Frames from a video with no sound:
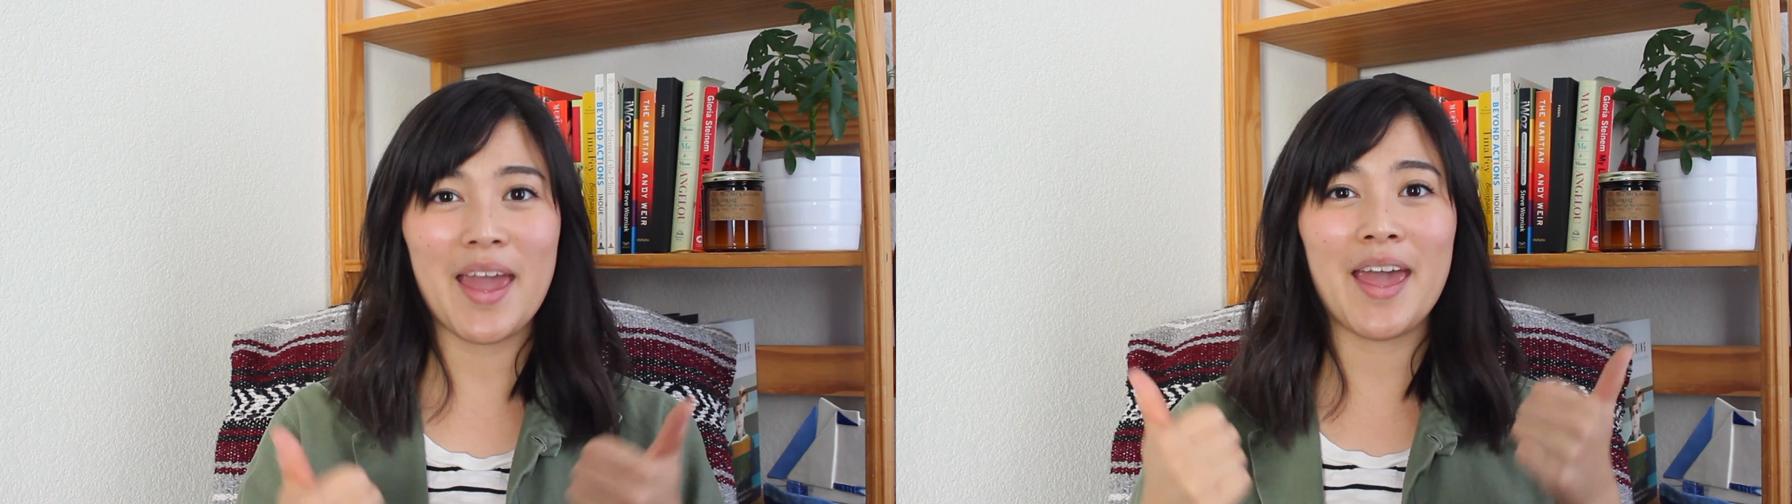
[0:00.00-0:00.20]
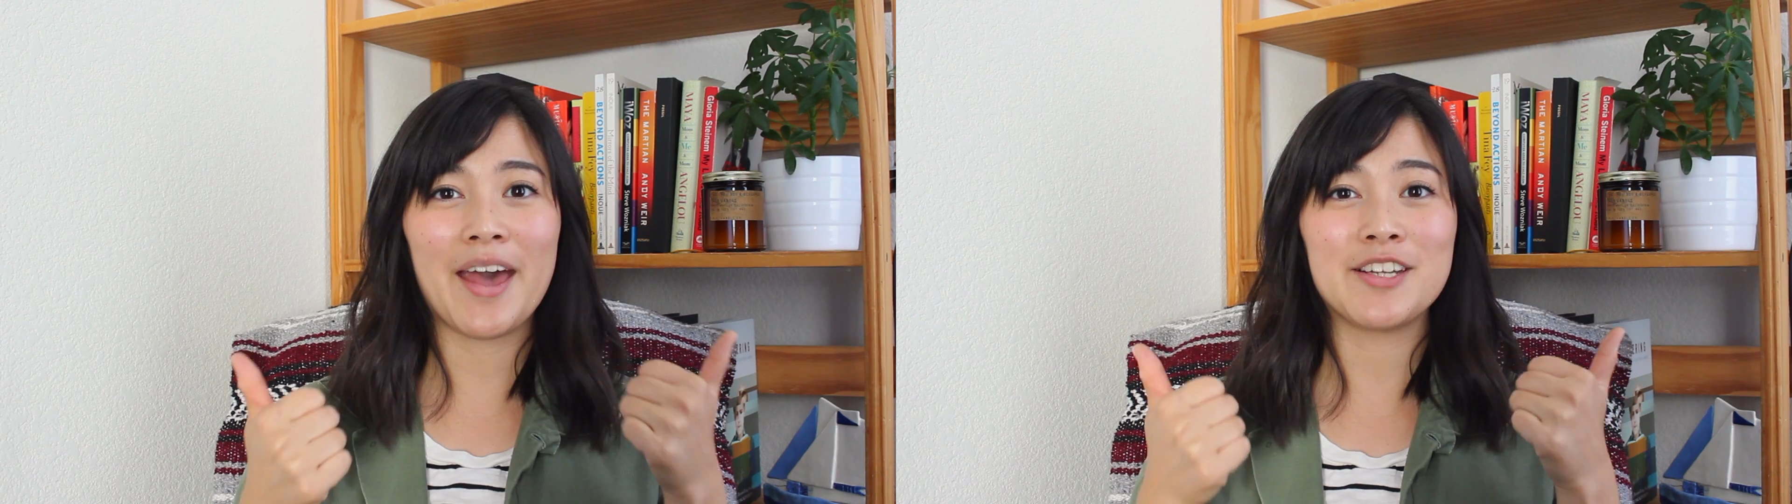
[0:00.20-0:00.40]

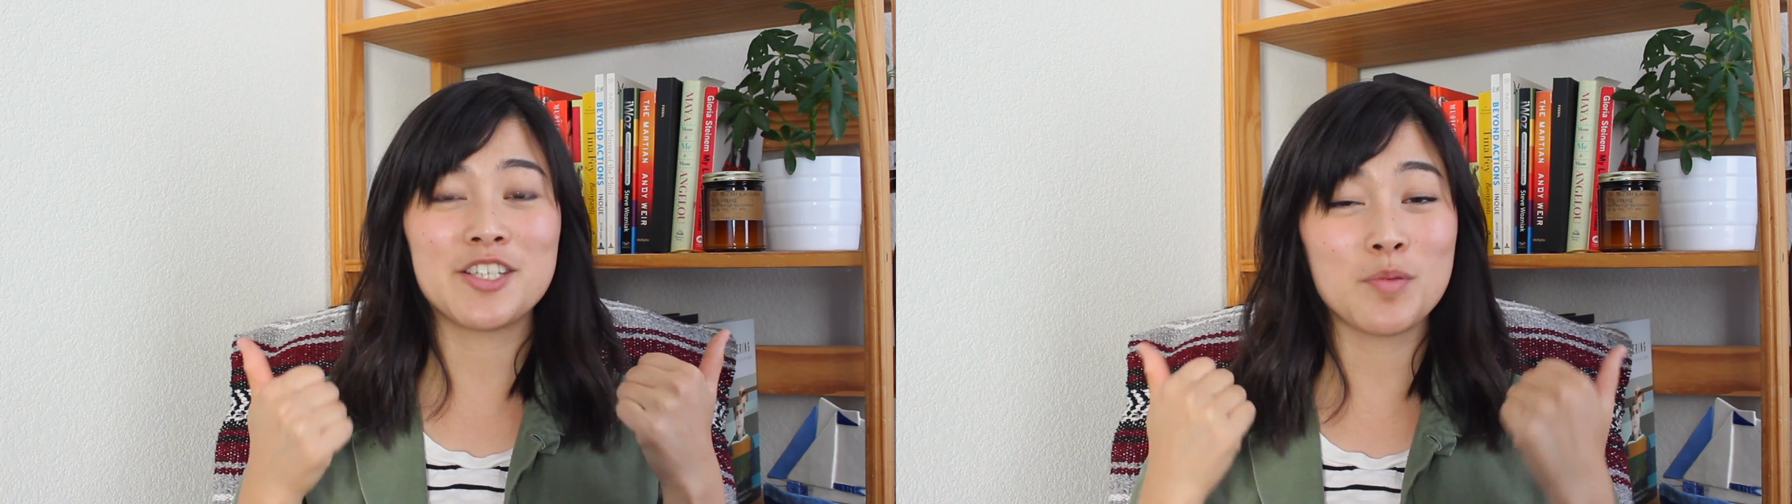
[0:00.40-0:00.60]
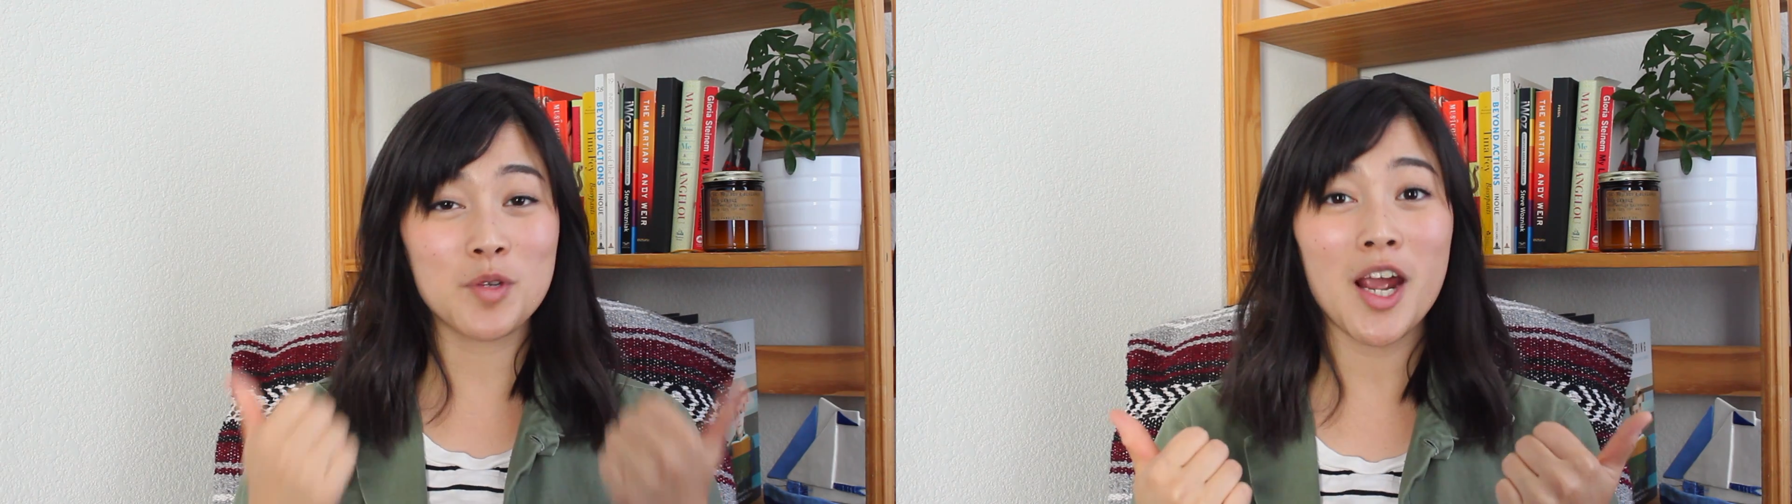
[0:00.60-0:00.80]
and
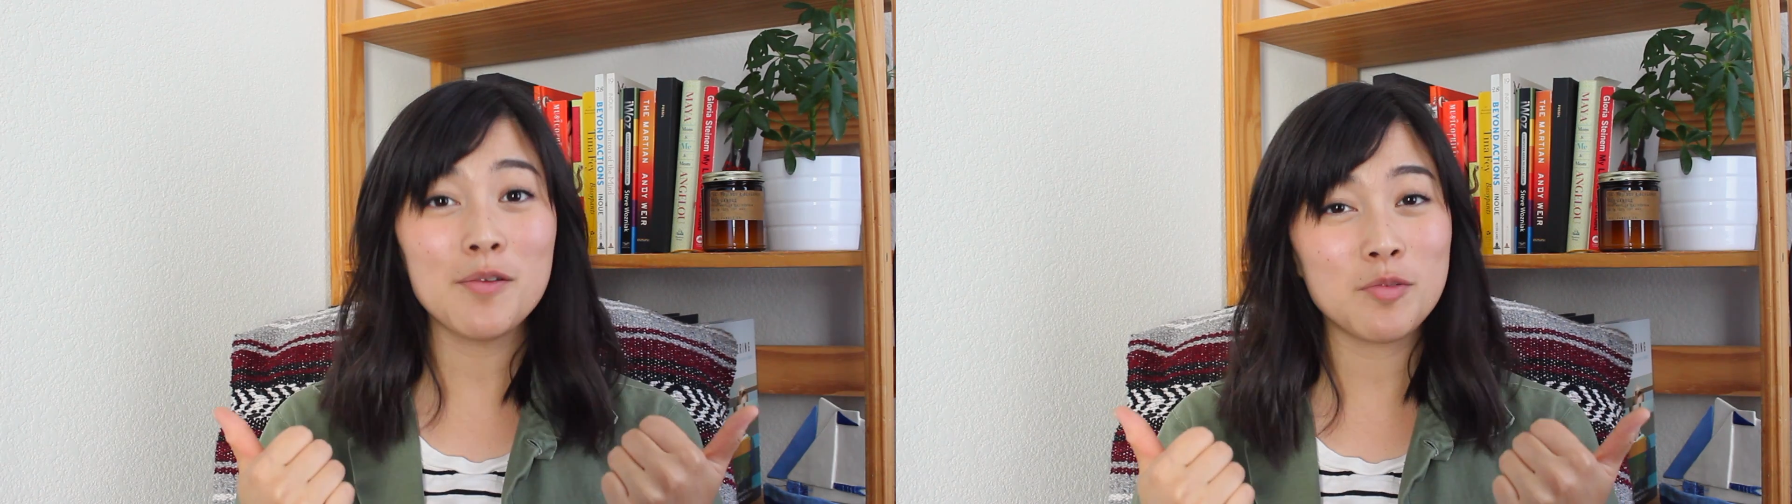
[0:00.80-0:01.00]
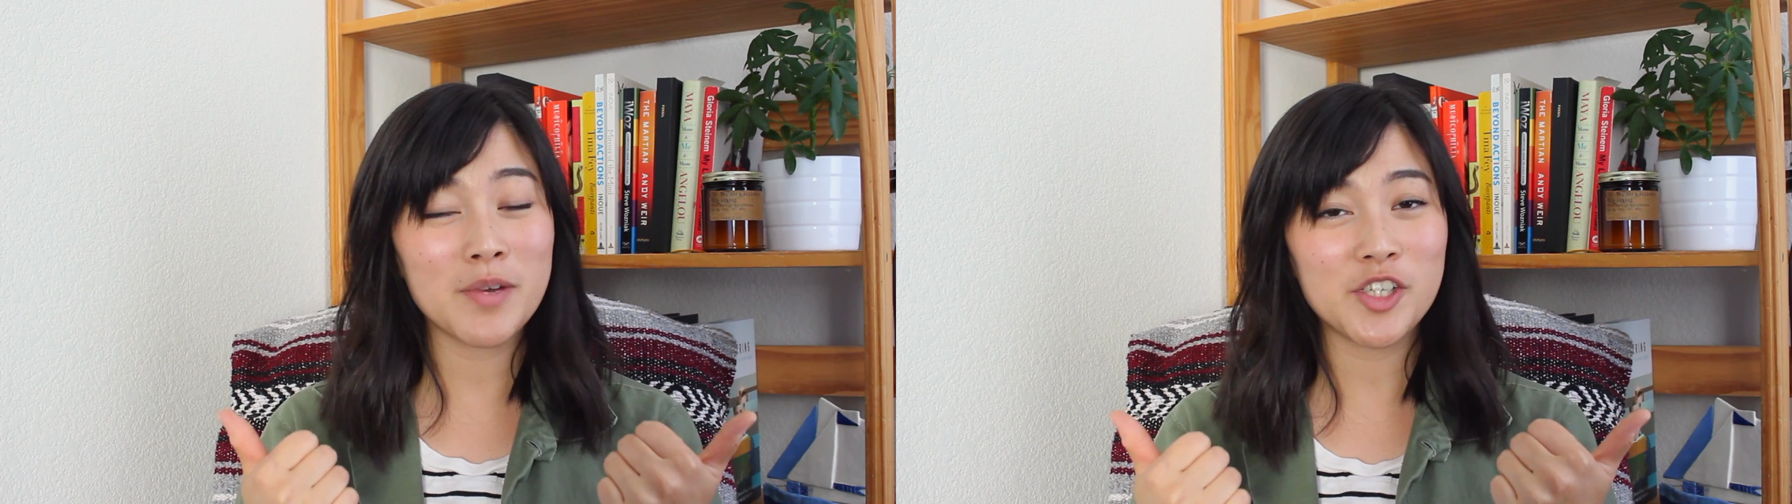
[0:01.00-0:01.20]
subscribe
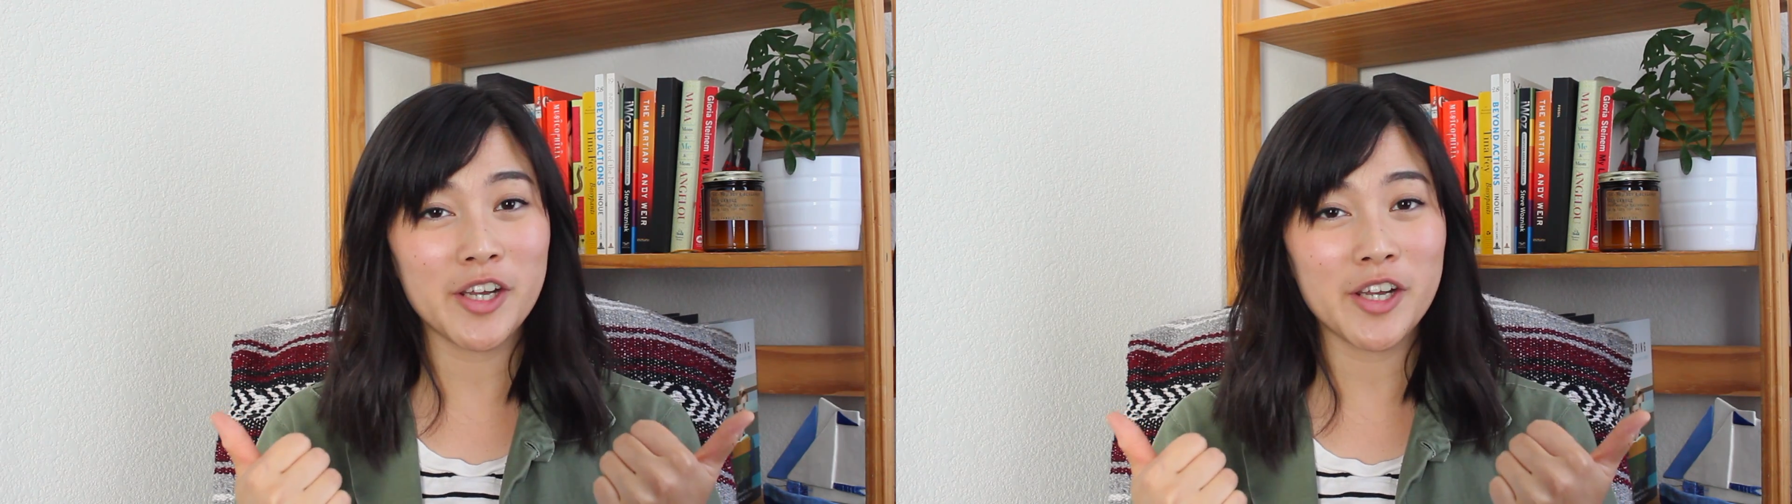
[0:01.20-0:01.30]
to my